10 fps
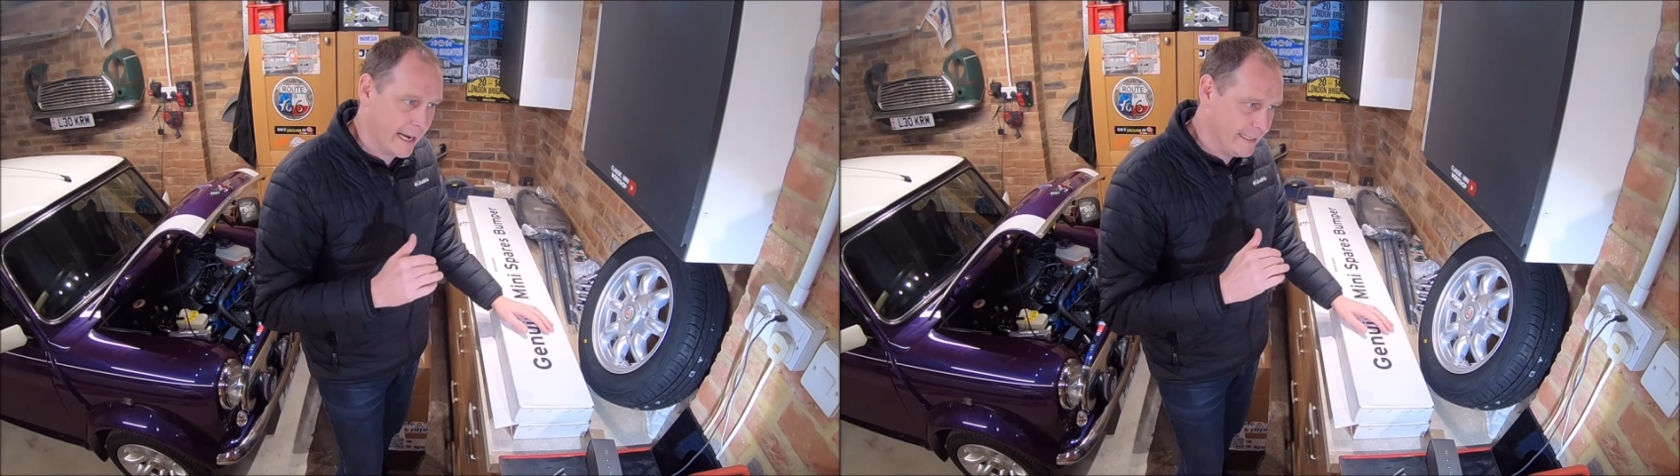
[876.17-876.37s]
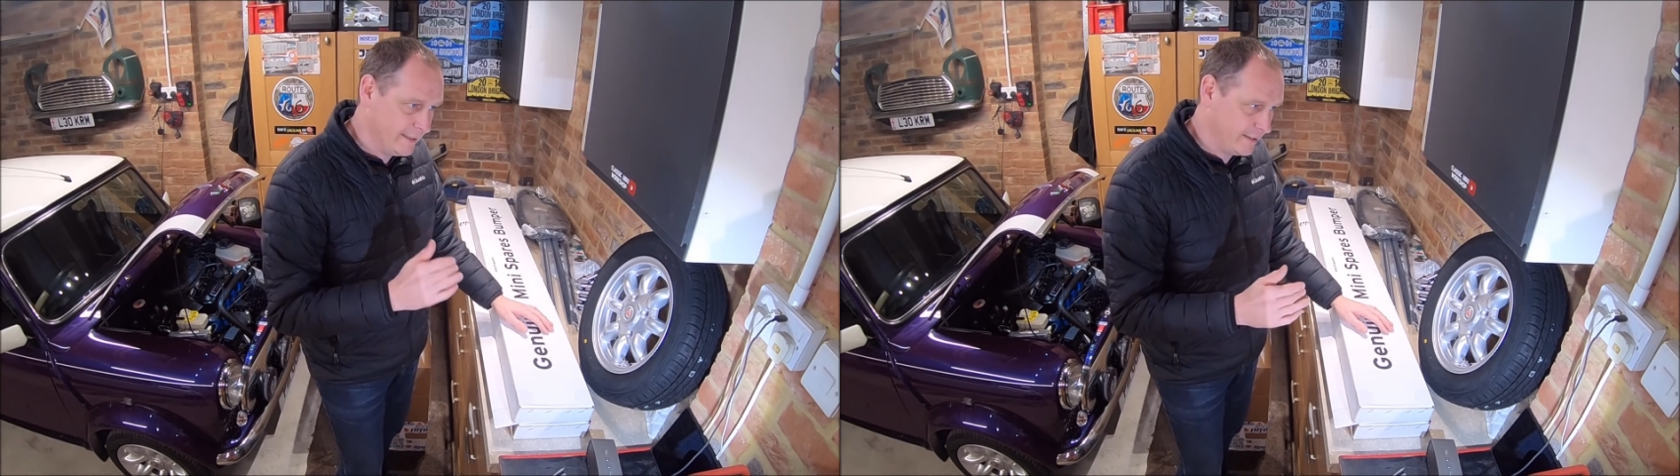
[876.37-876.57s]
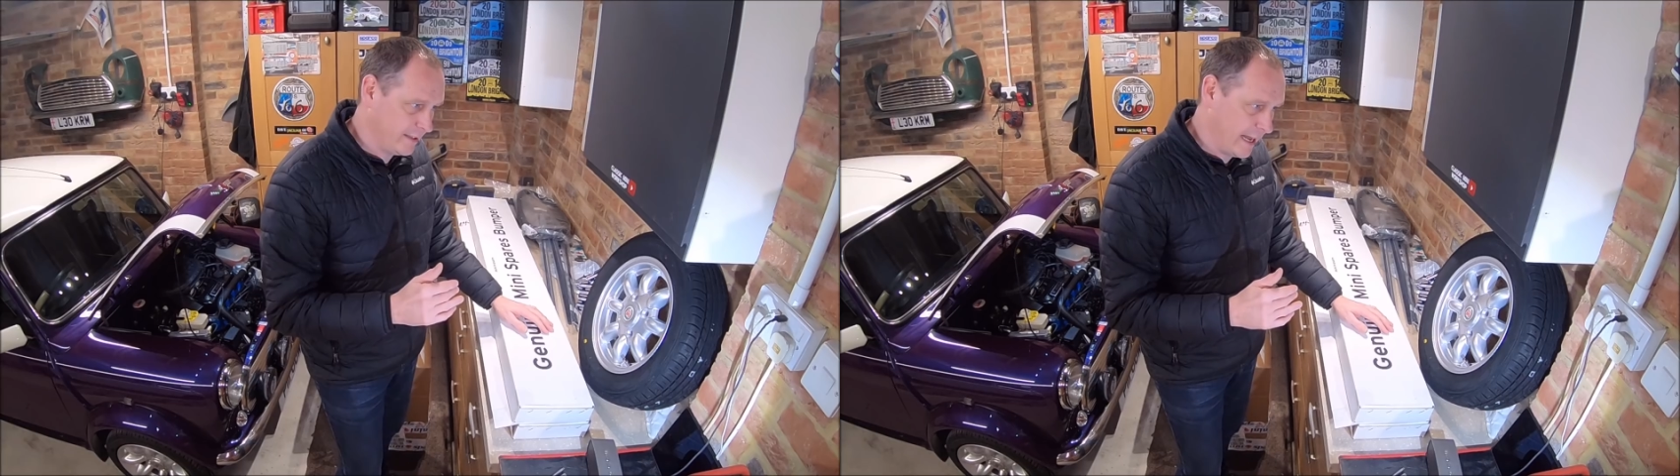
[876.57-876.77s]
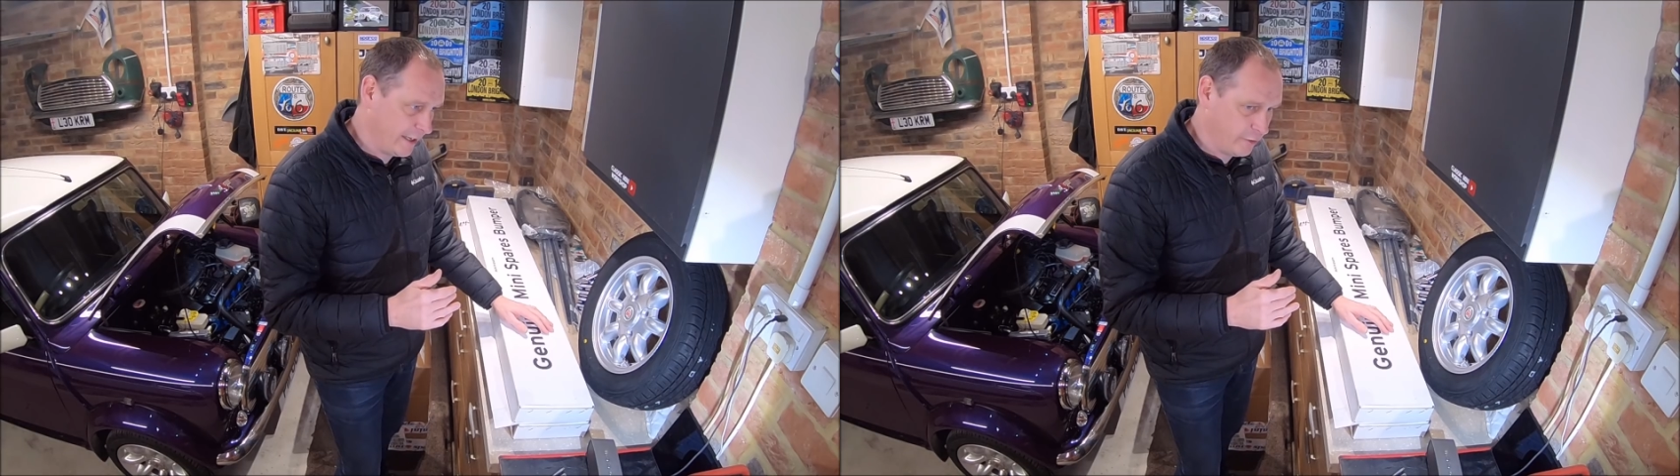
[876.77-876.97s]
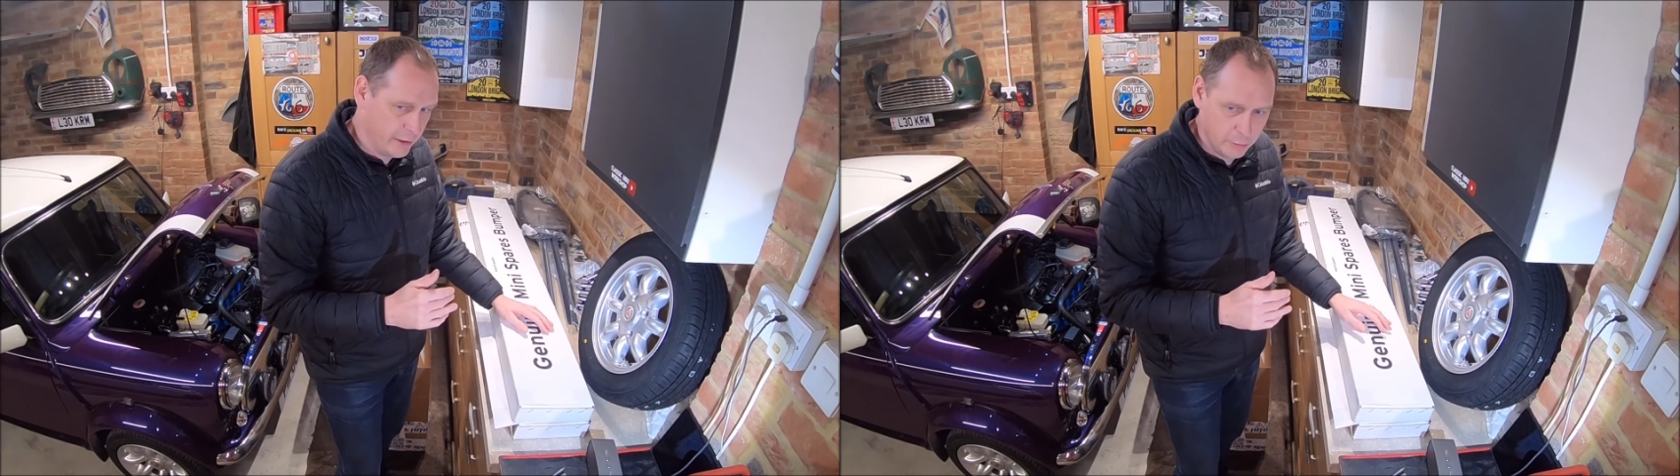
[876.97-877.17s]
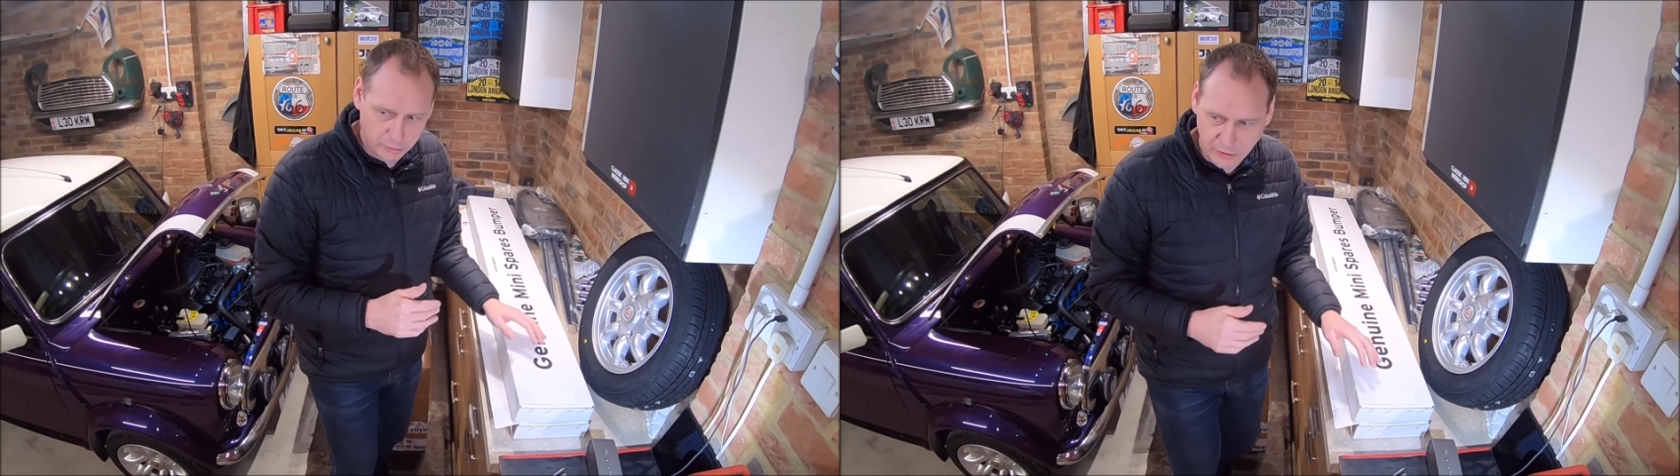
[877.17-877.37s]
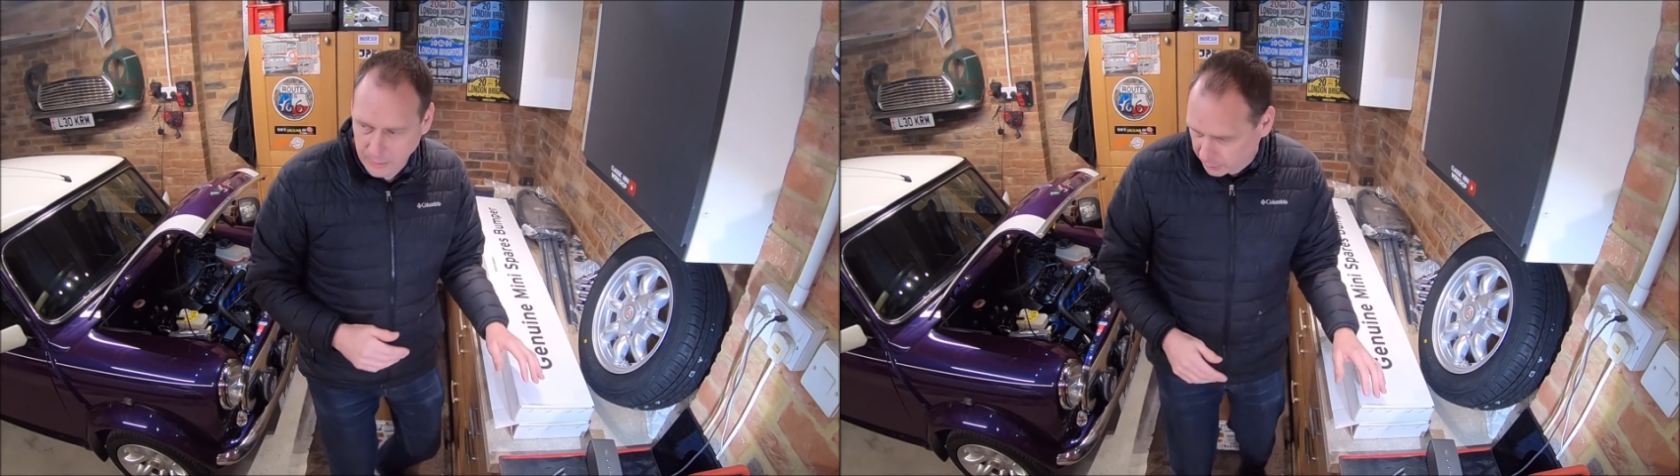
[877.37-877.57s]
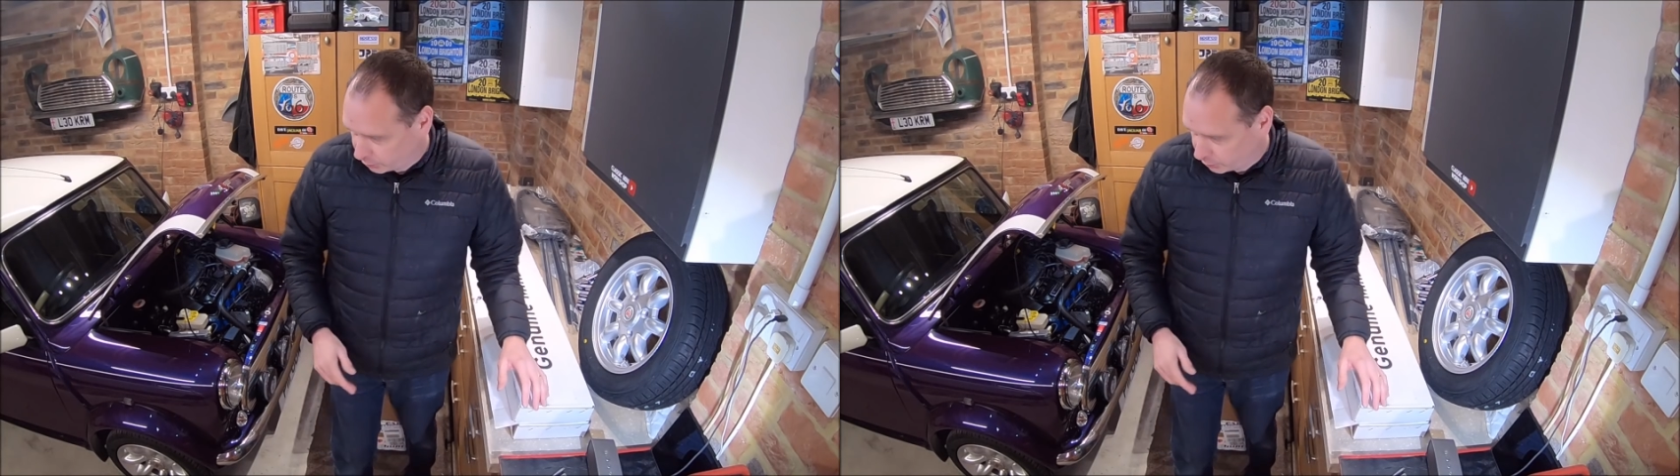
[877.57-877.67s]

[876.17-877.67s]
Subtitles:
8 slat grill, same as